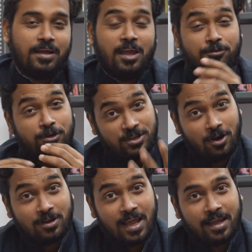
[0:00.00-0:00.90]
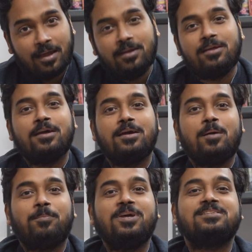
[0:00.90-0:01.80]
If you did not like it,
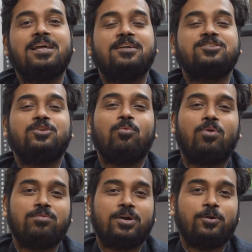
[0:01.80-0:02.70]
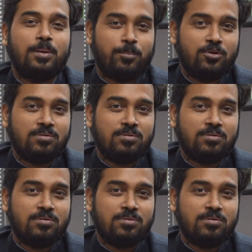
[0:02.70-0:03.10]
please let us know what we could improve